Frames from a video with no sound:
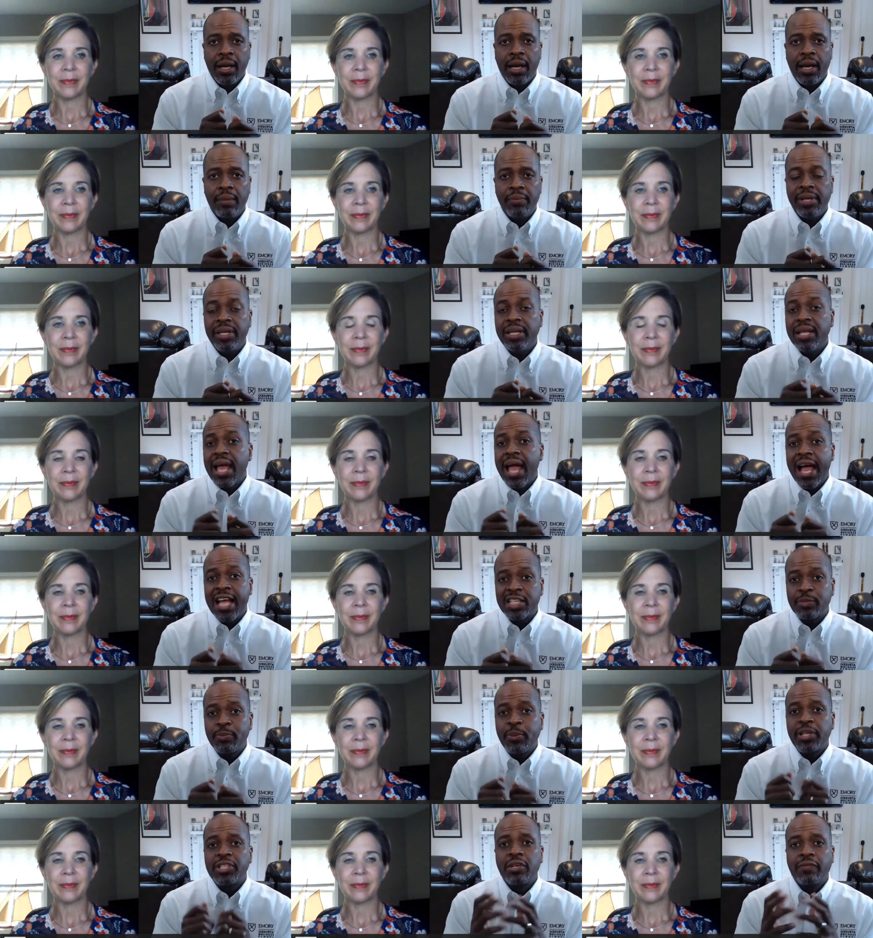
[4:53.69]
Speaker 1: um, any
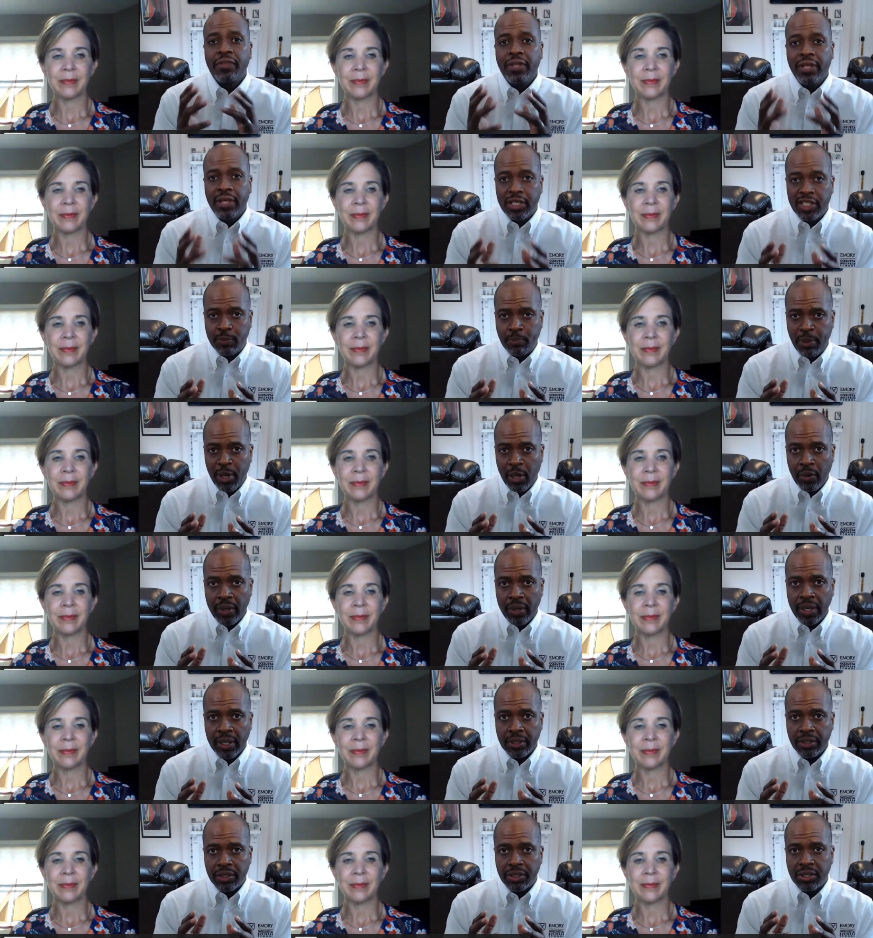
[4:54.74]
aspects of the
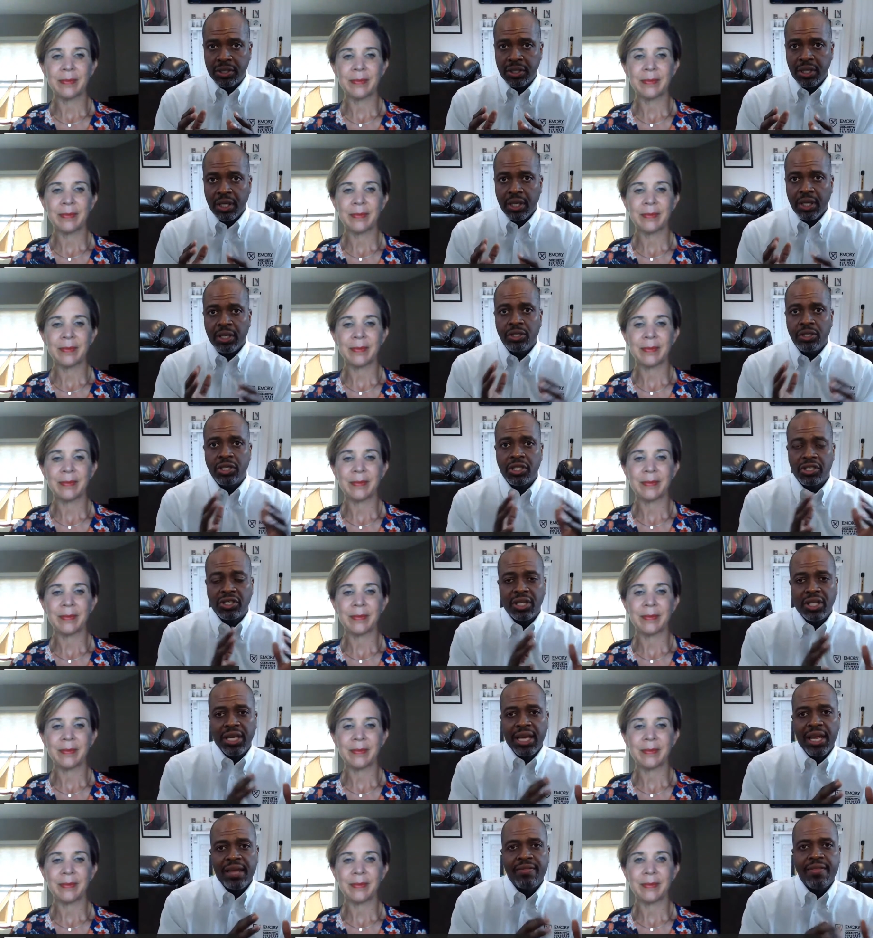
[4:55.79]
experience just
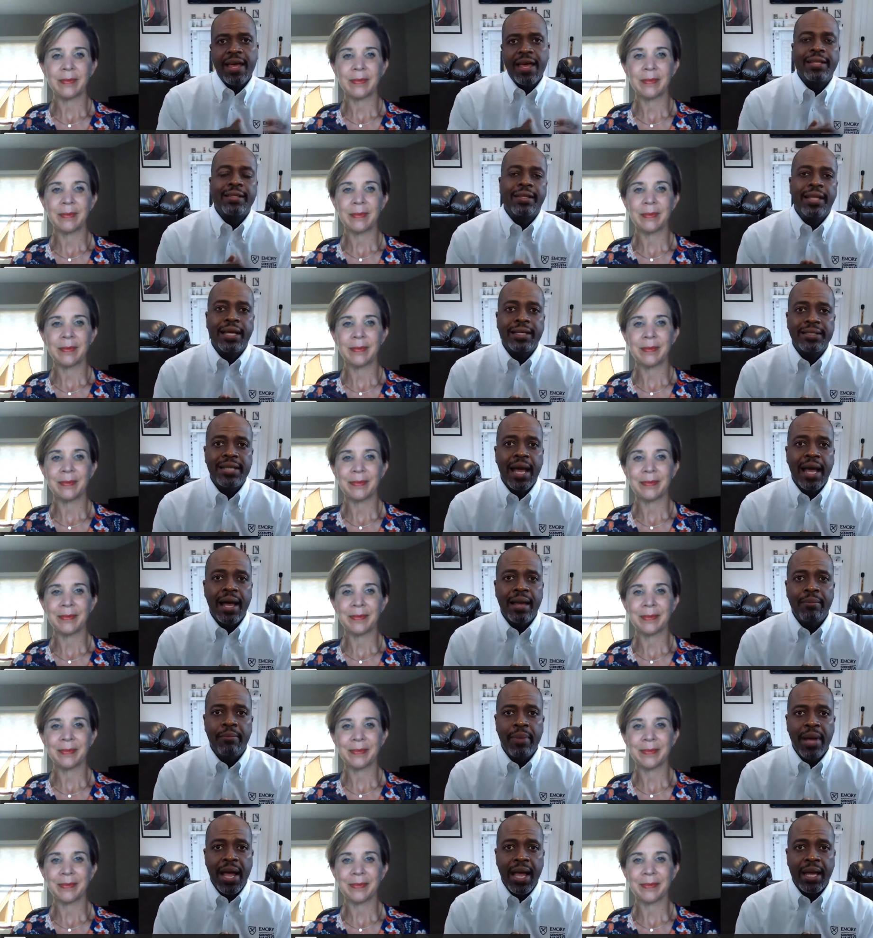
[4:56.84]
to gain that that
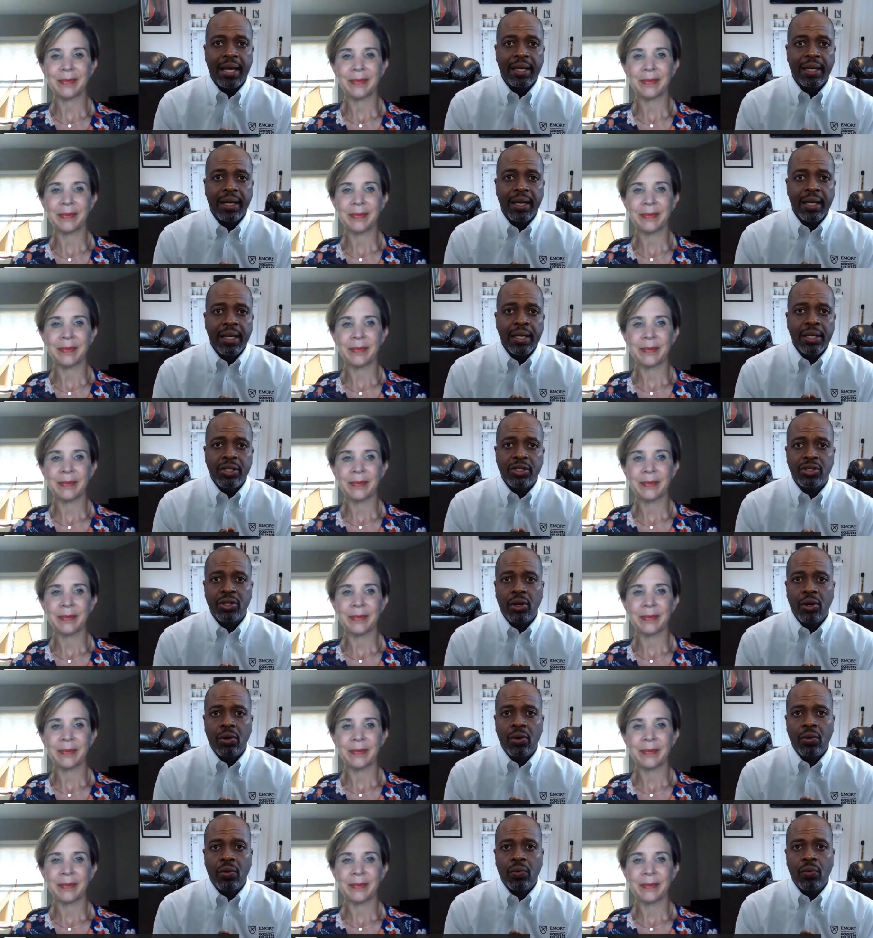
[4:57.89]
time back.
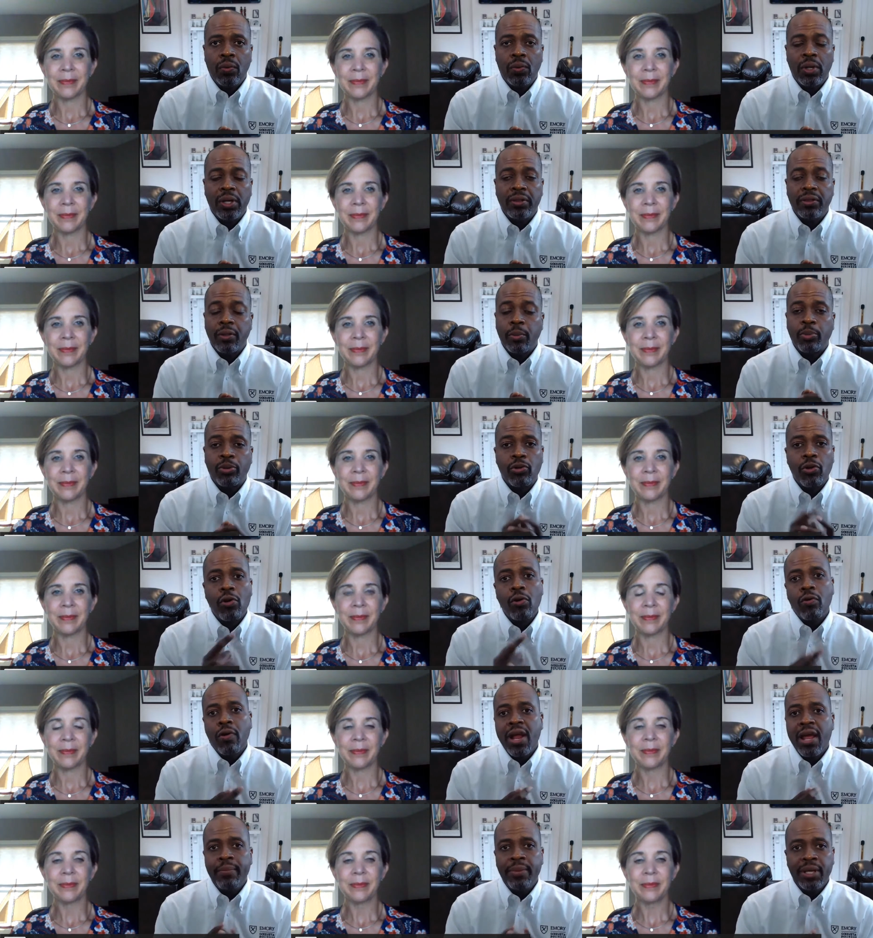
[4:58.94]
So the
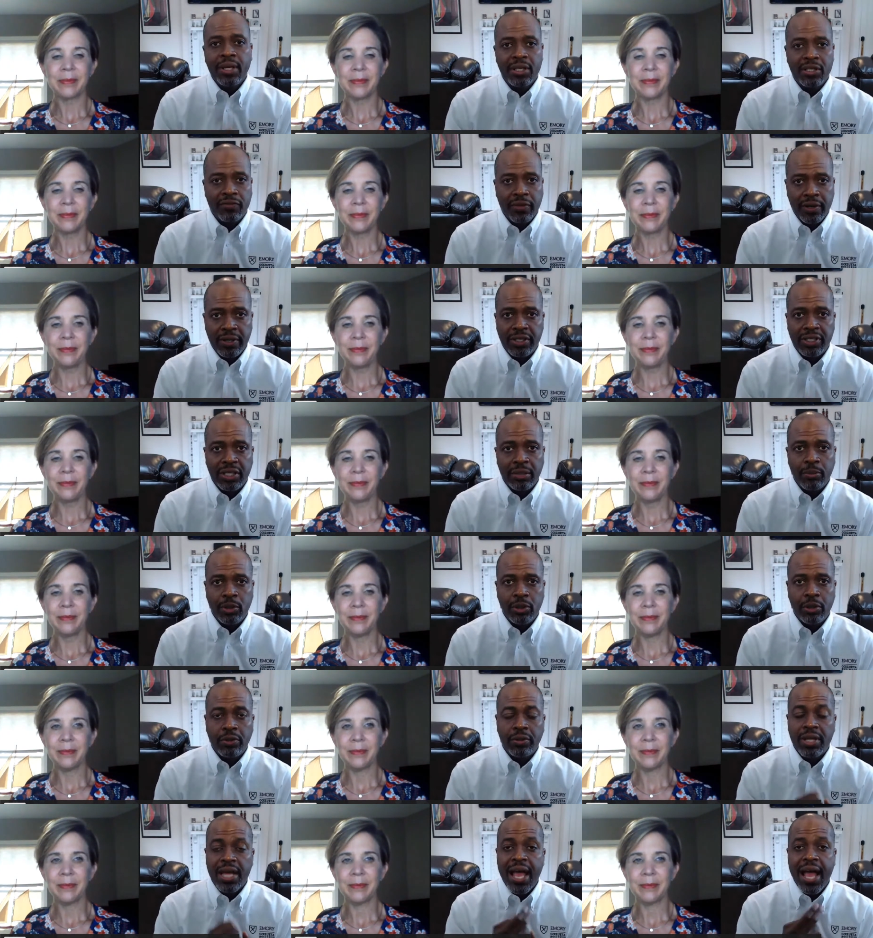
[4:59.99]
programming is very
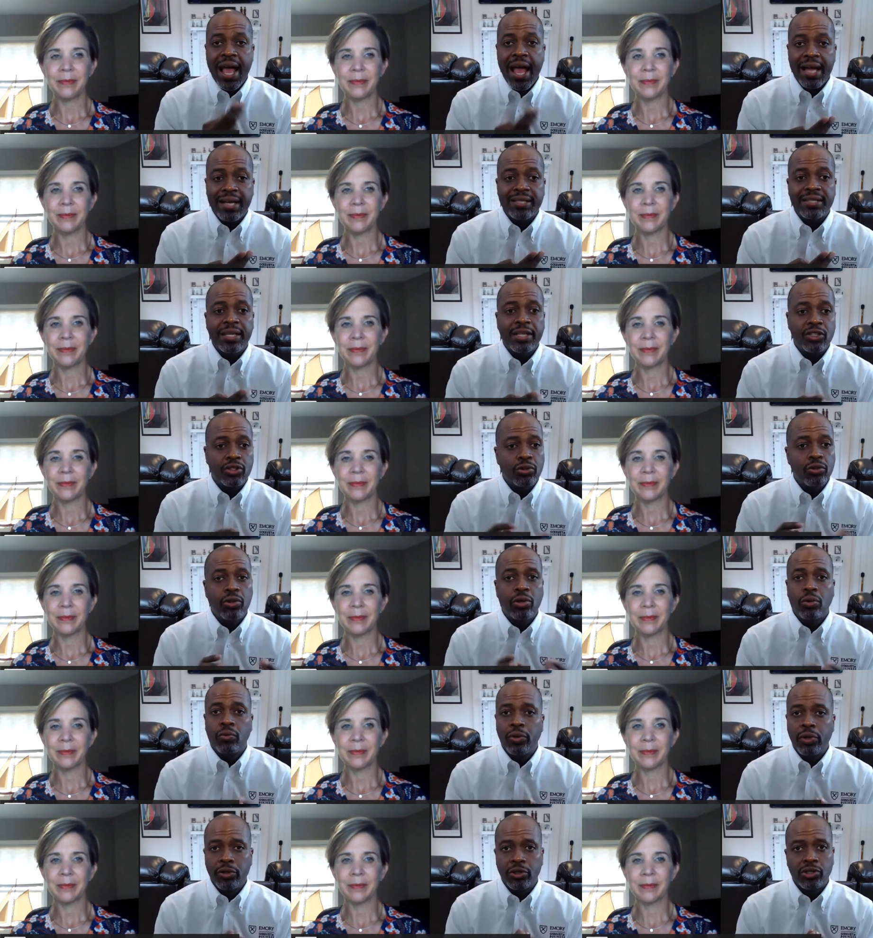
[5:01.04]
similar. The access to
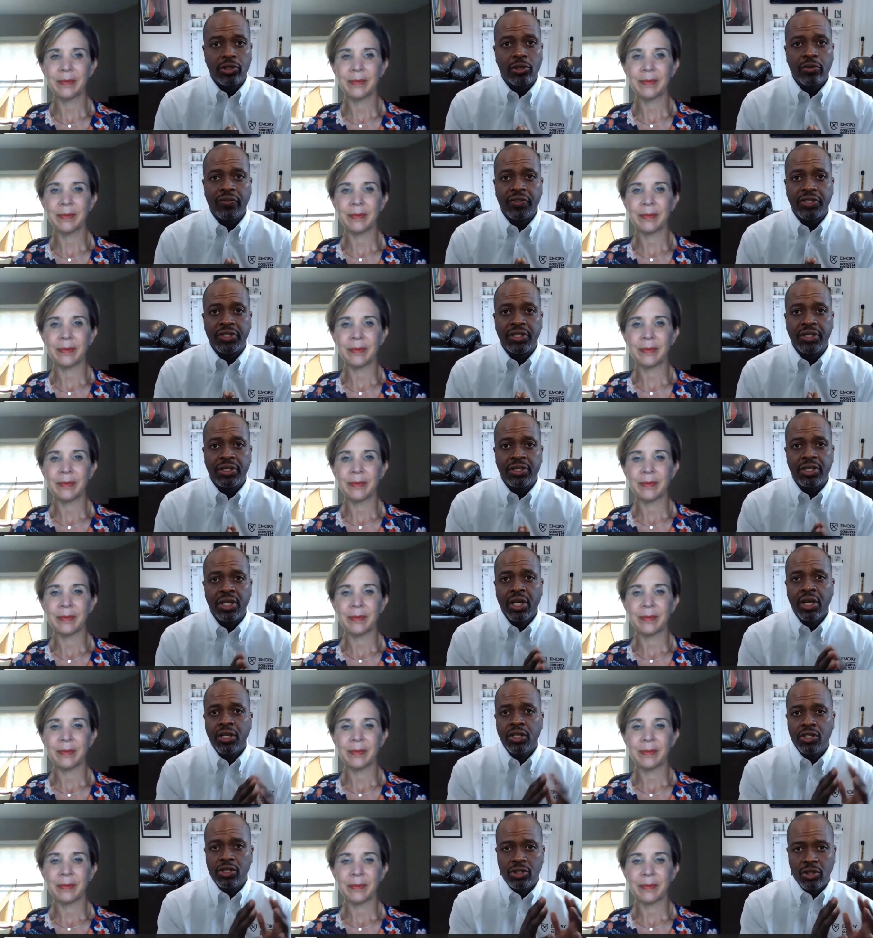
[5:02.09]
career services
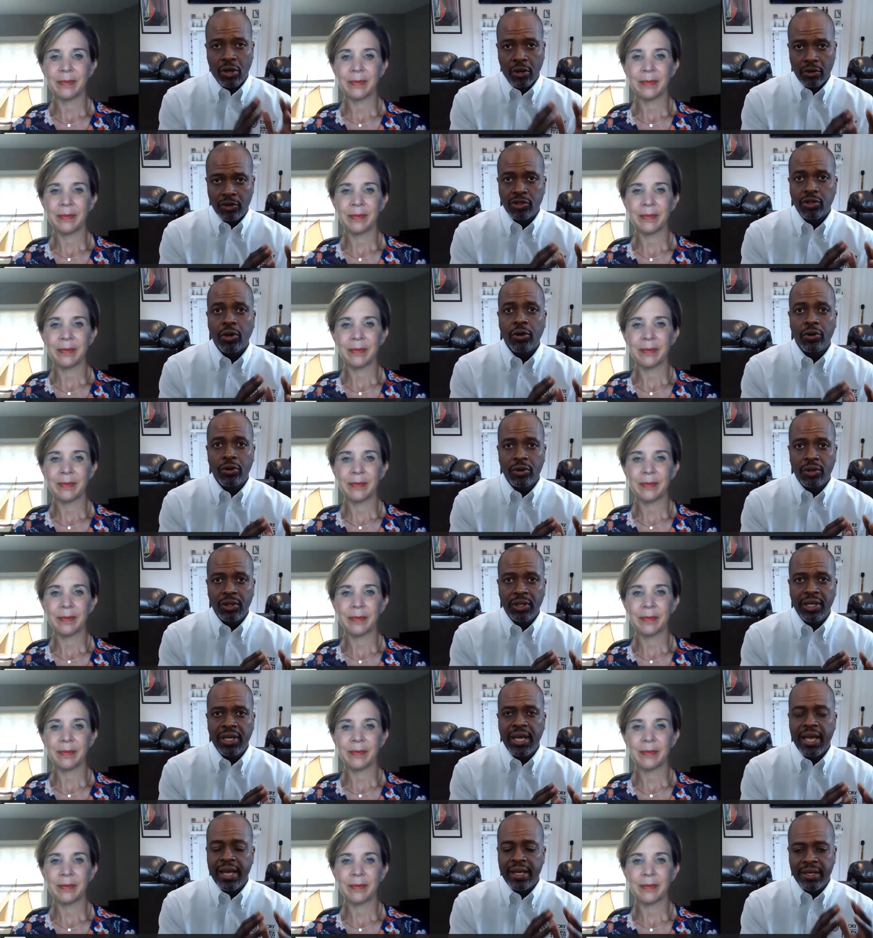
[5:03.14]
starts early